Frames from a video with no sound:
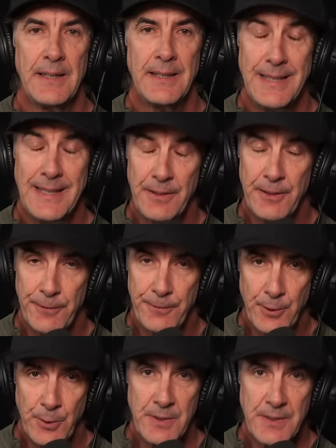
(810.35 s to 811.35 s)
He
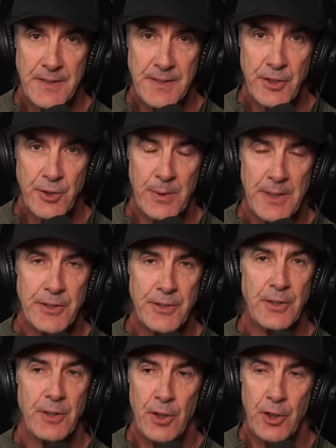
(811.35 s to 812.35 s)
defused the
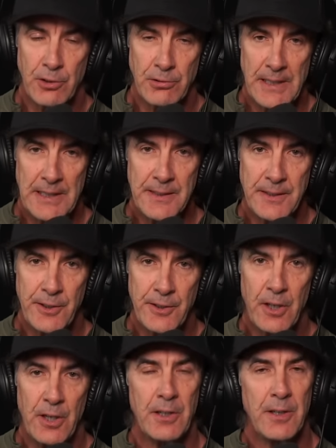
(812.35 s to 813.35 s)
situation, corrected the
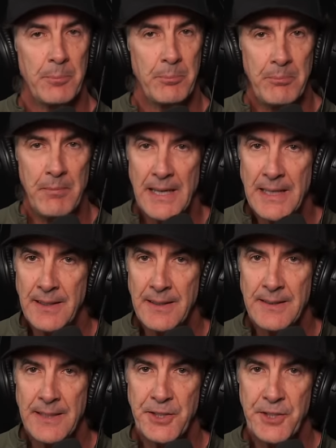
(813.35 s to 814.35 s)
dog, made it a
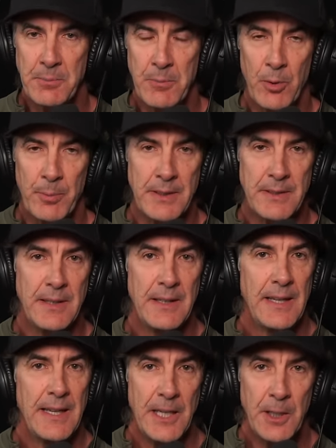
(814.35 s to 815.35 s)
teaching moment,
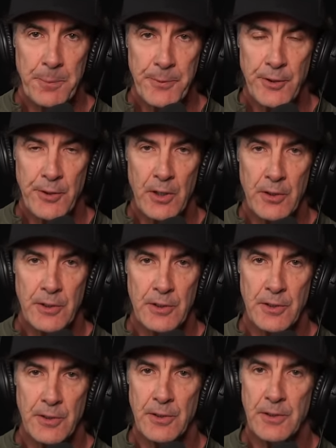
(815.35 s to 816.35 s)
helped the dog to
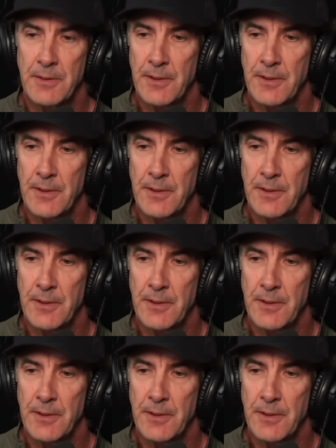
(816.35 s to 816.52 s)
learn.